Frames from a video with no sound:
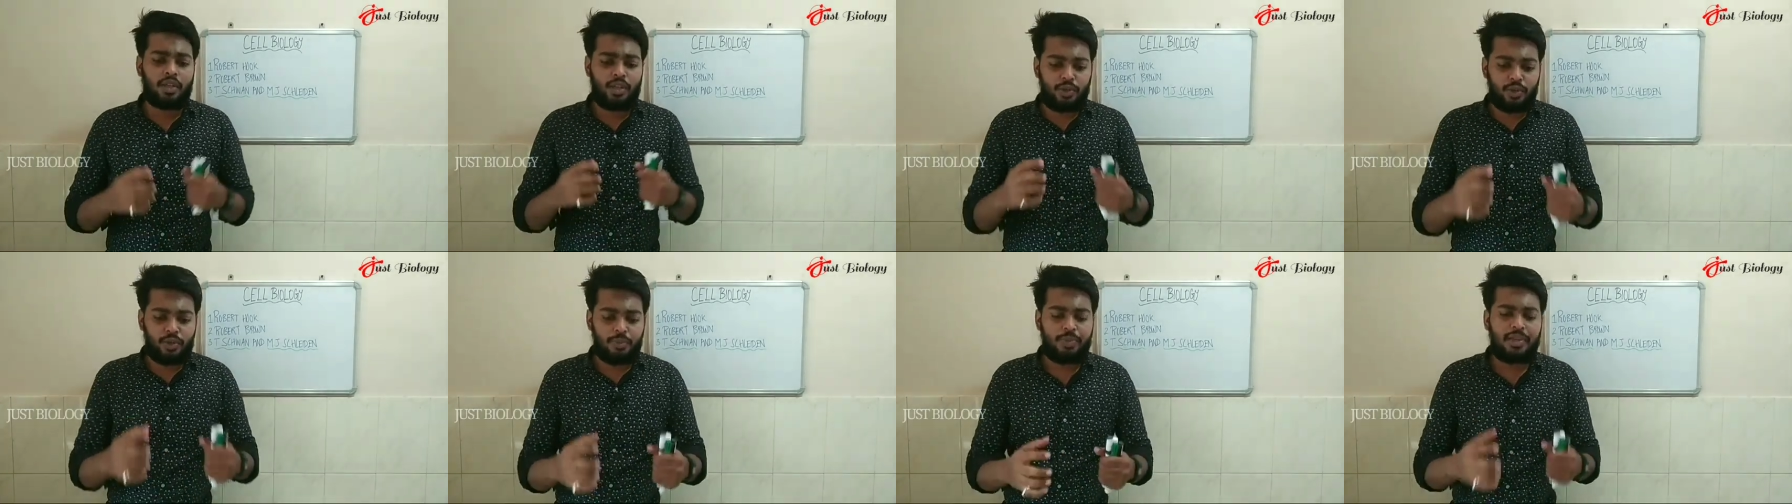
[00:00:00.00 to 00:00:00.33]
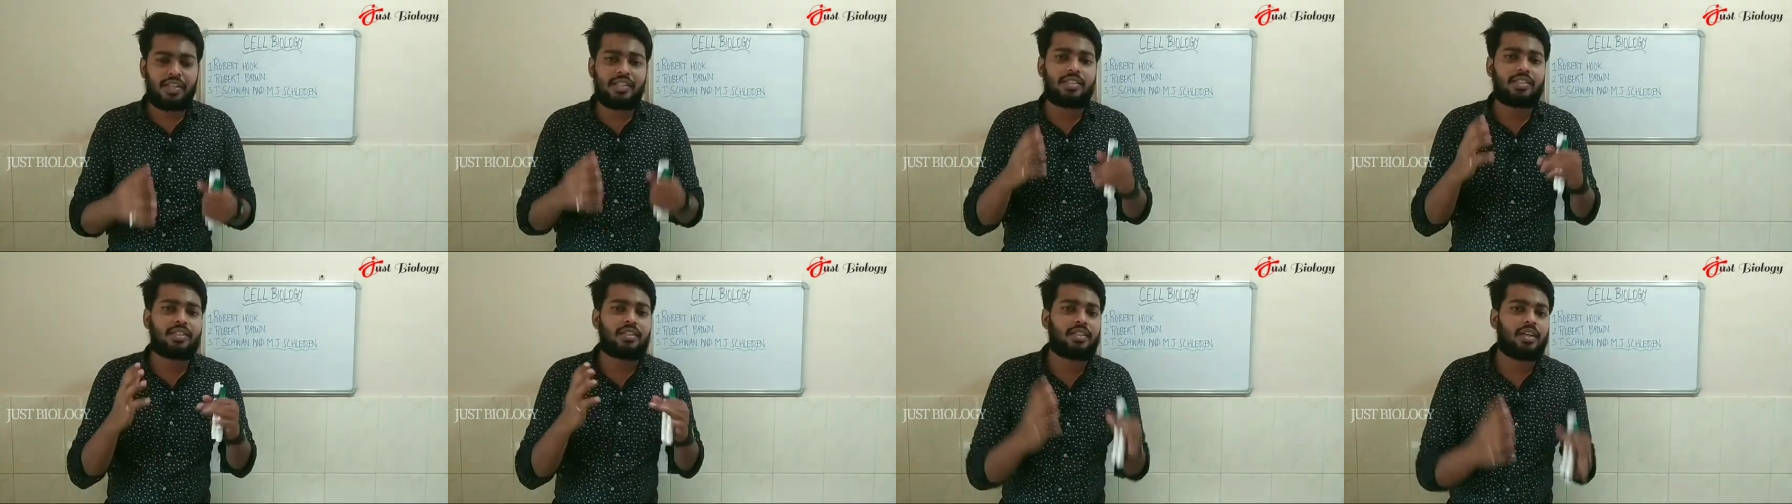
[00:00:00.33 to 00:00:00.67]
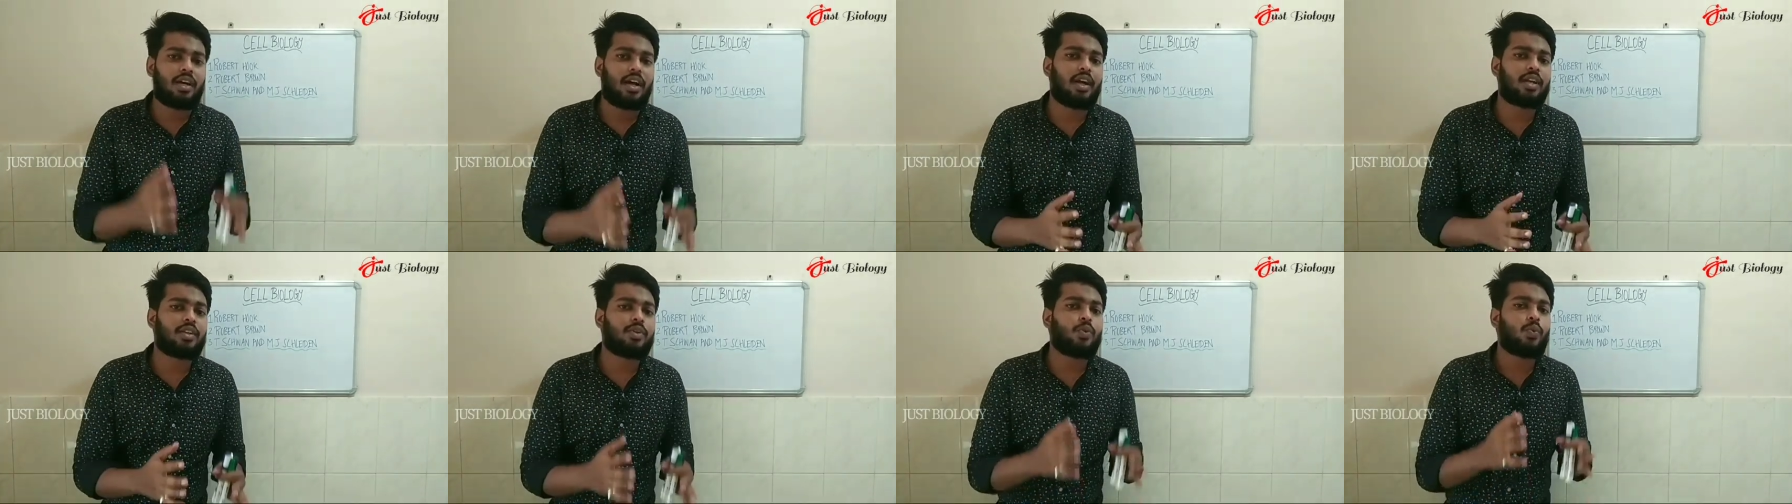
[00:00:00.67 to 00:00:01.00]
you may
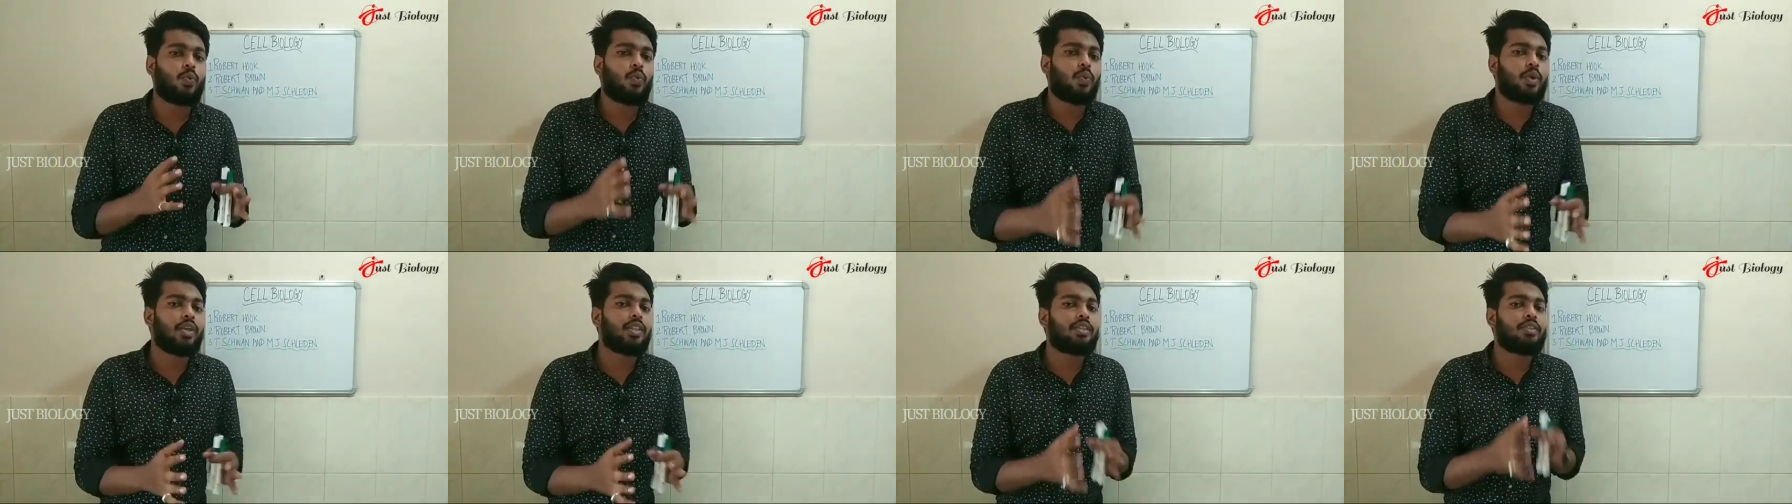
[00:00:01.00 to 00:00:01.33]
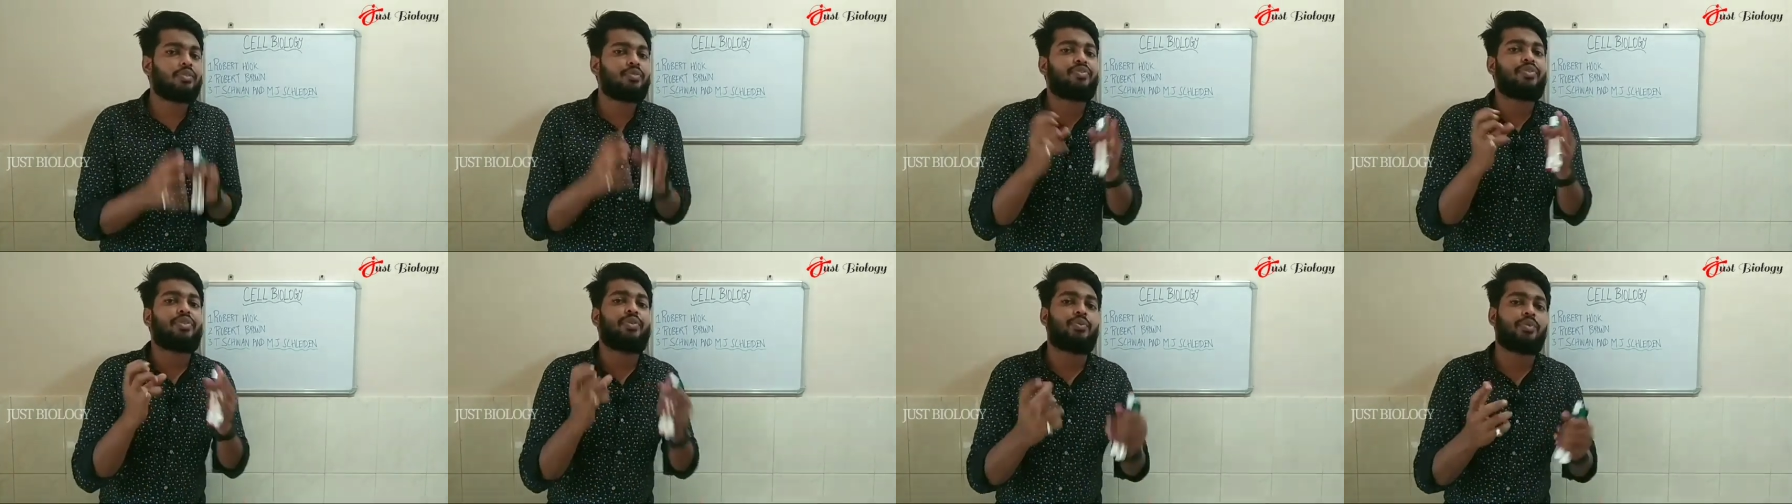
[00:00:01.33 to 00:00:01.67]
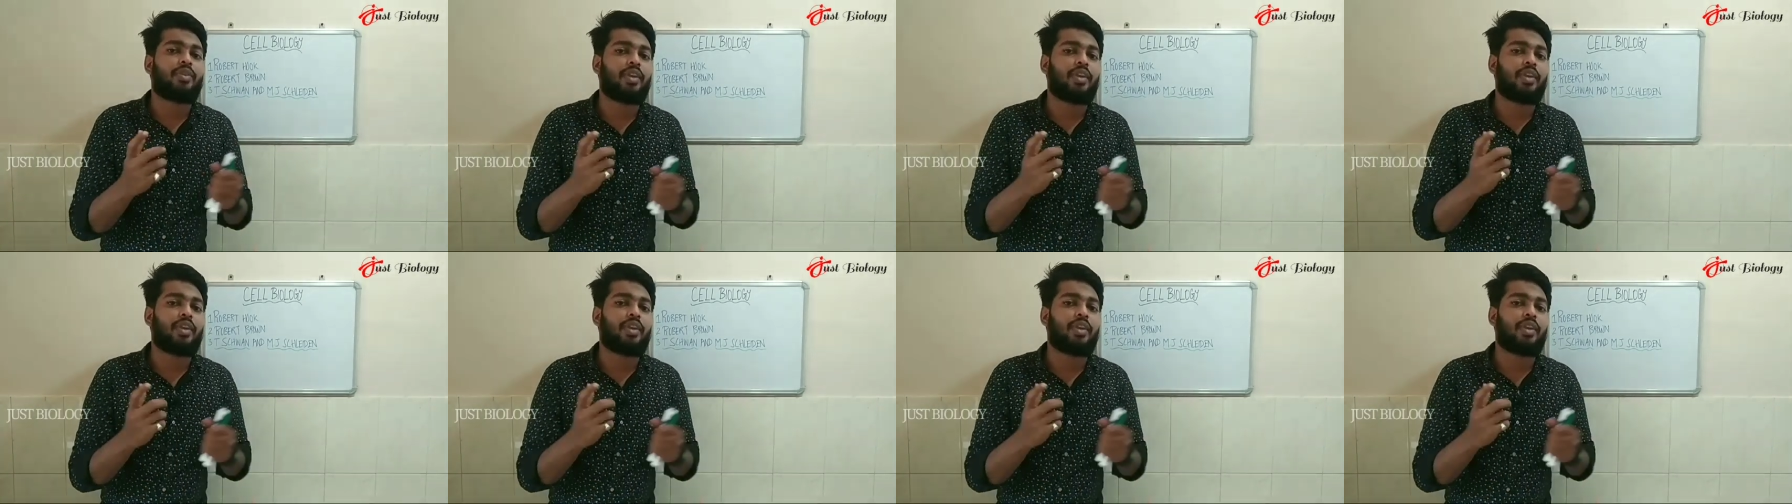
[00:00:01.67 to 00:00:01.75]
start with few